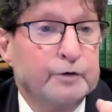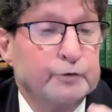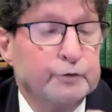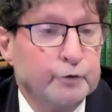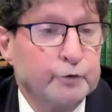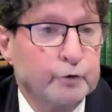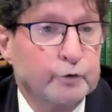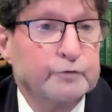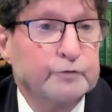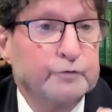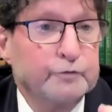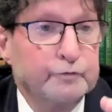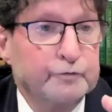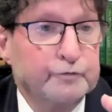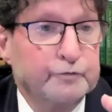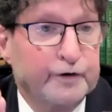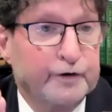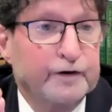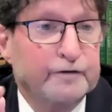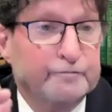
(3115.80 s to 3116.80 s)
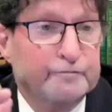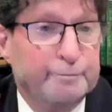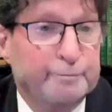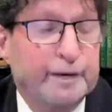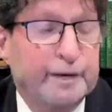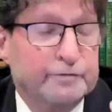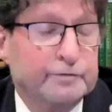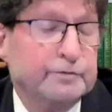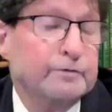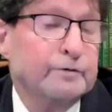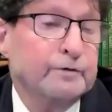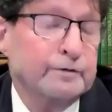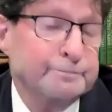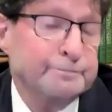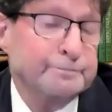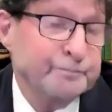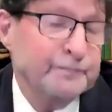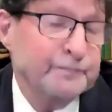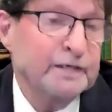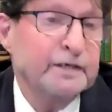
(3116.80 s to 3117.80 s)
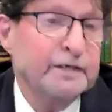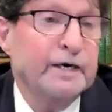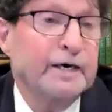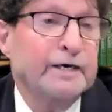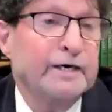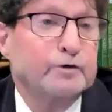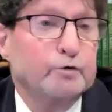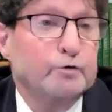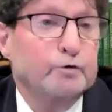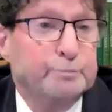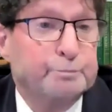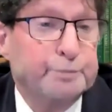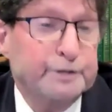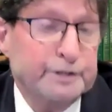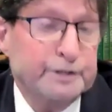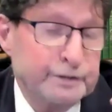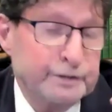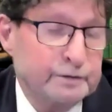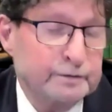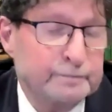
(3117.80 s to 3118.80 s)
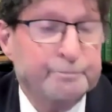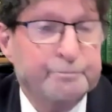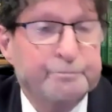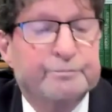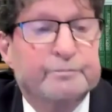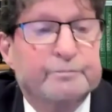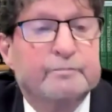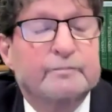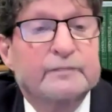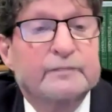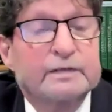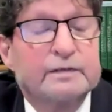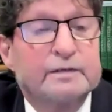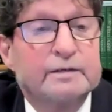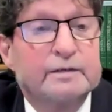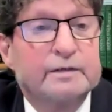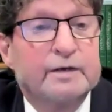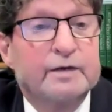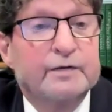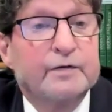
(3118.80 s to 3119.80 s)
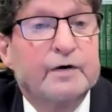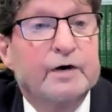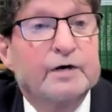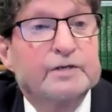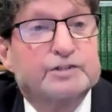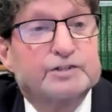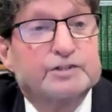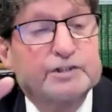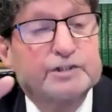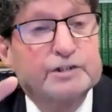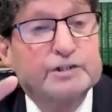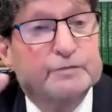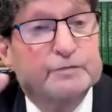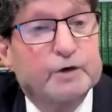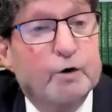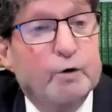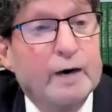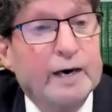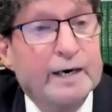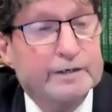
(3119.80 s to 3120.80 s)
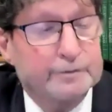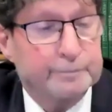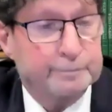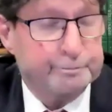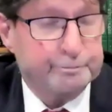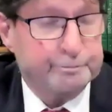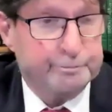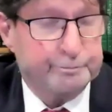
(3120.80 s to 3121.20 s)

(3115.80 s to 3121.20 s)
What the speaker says: Nun Vav Bet, or N-O-B, a city of Kohanim,